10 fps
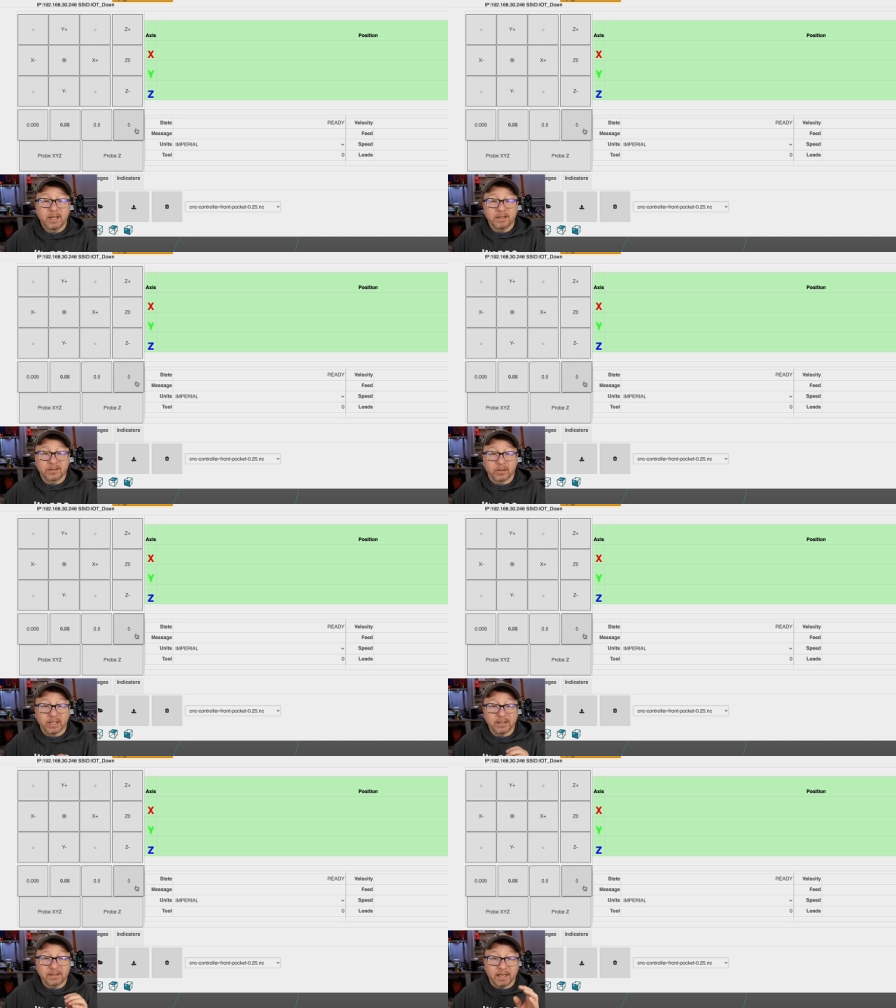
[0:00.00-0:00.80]
So in
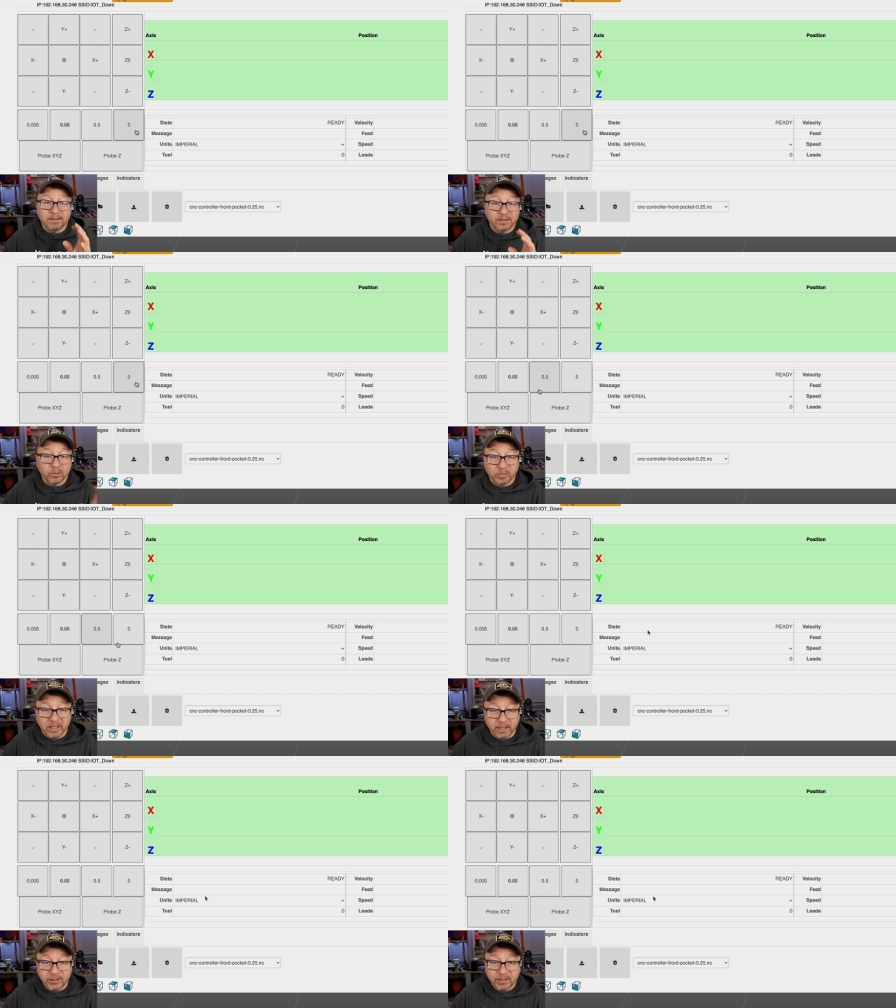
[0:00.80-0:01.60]
this case, this would be
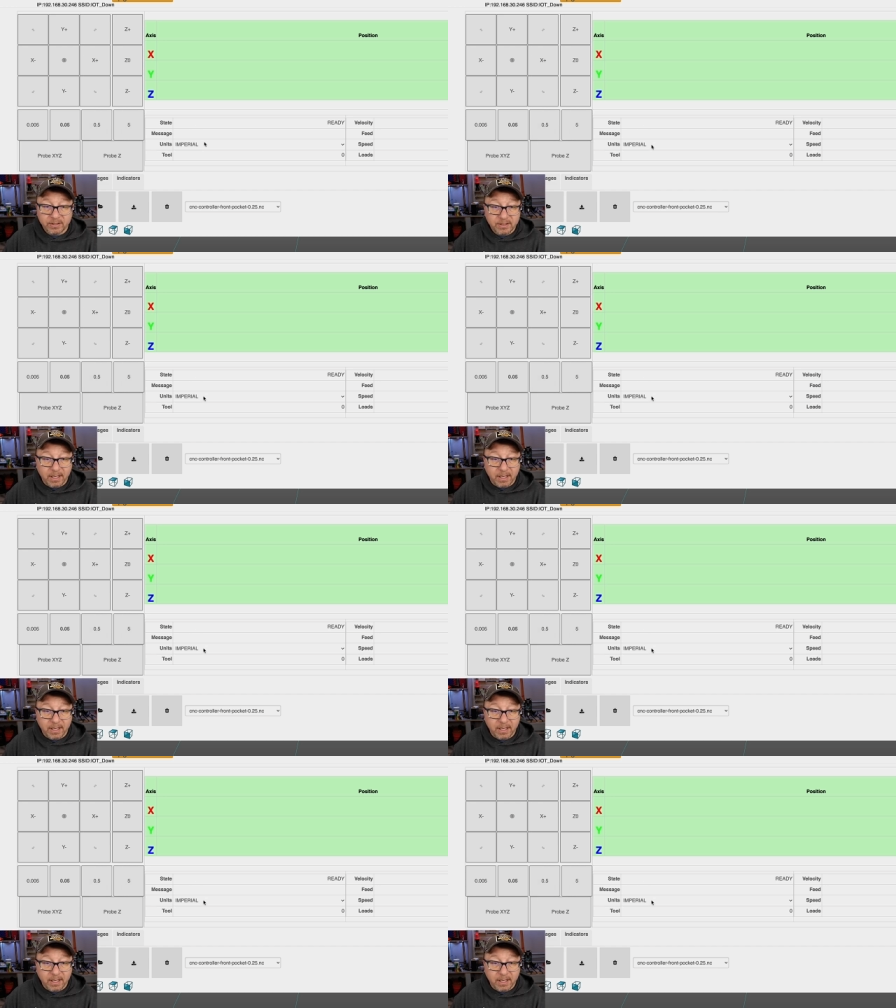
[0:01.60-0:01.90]
inches.